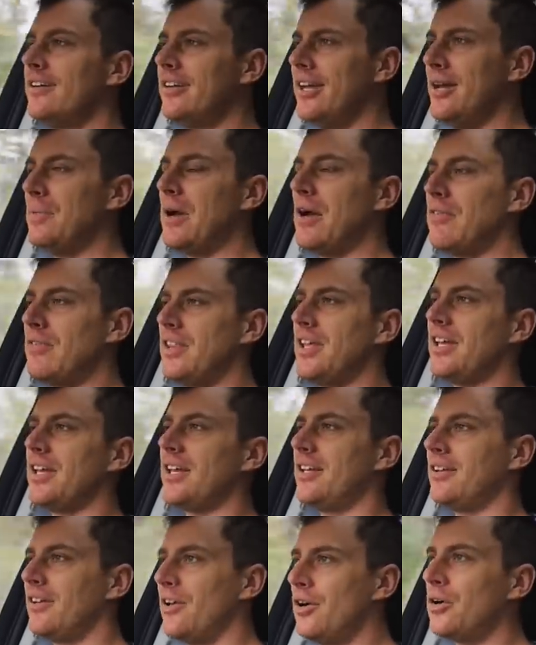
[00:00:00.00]
keep everything
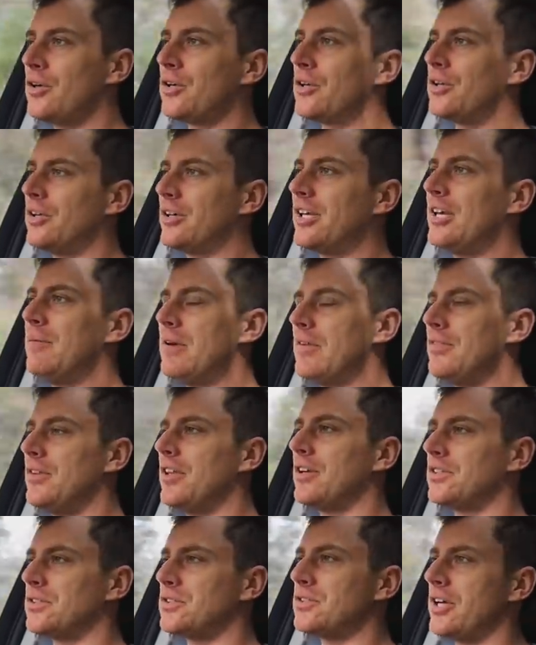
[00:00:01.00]
in local, keep
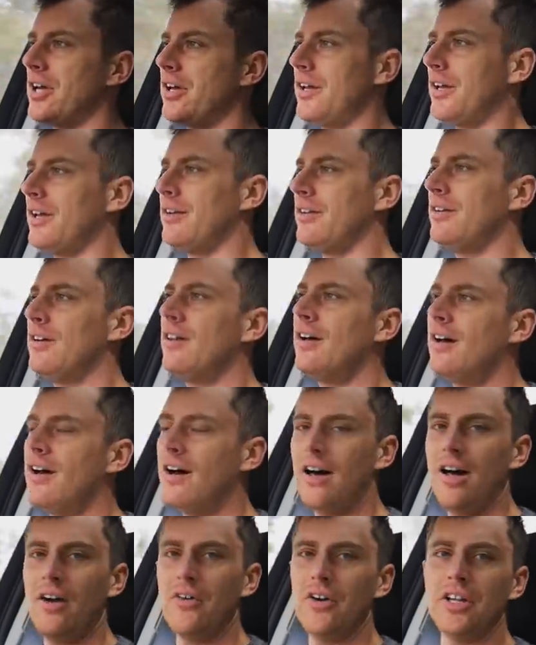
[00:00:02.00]
everything Australian.
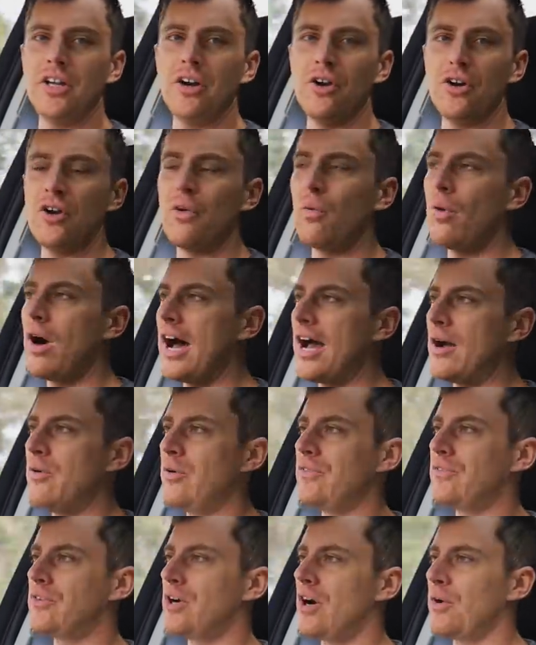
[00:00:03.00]
I really don't know why
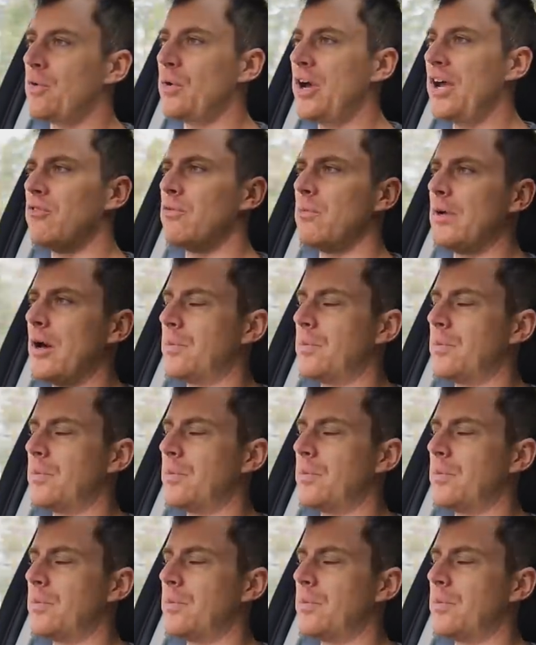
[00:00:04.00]
we've gone away from